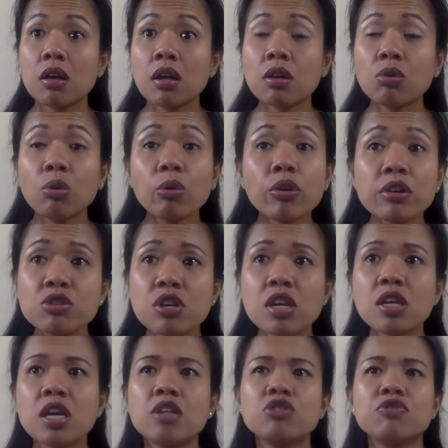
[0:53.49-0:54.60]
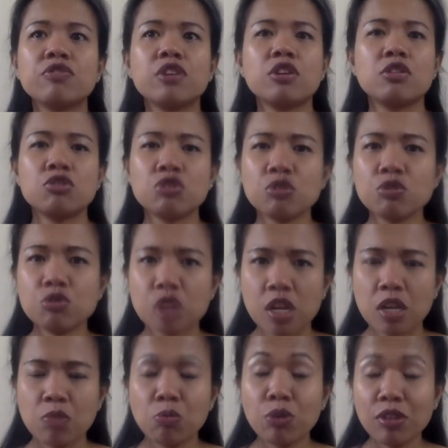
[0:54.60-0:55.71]
in order to engage with your children,
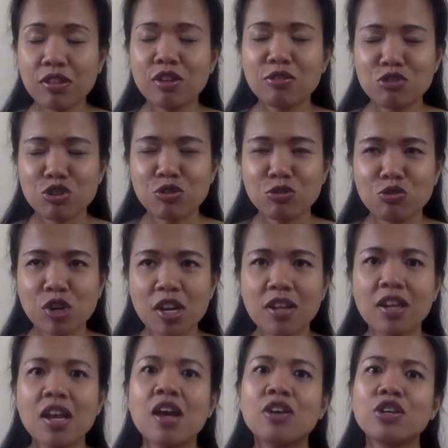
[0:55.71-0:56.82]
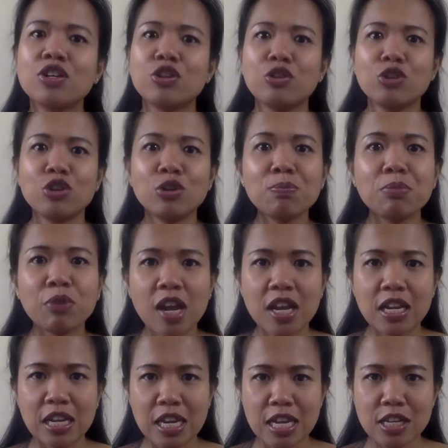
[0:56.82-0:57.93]
your
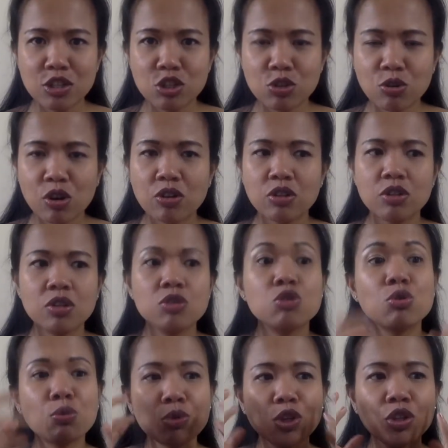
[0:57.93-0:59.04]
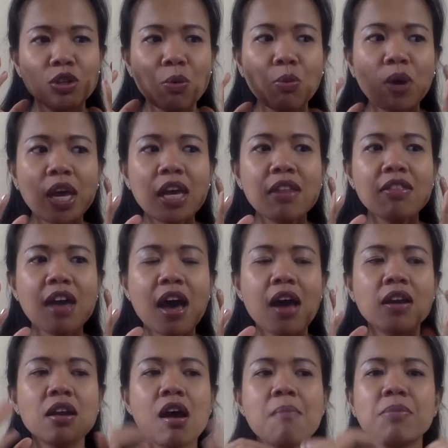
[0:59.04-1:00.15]
brain needs to so the way
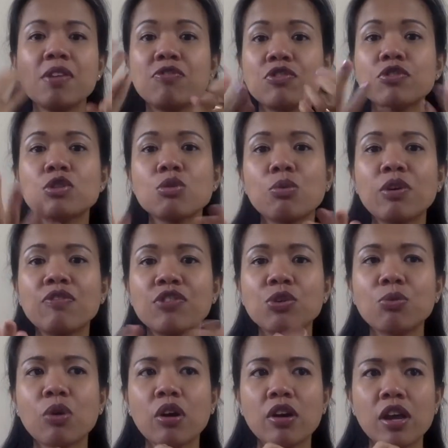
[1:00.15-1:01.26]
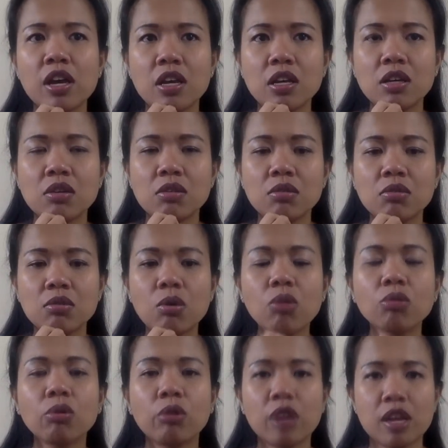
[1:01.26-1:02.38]
that if you are a
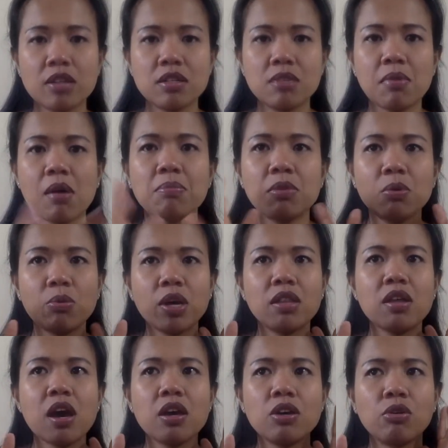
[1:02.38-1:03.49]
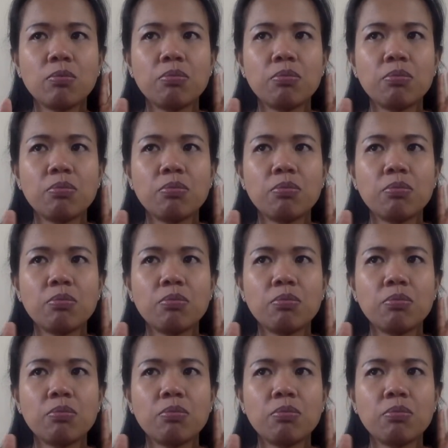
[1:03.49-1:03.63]
goal-oriented mom, the way that your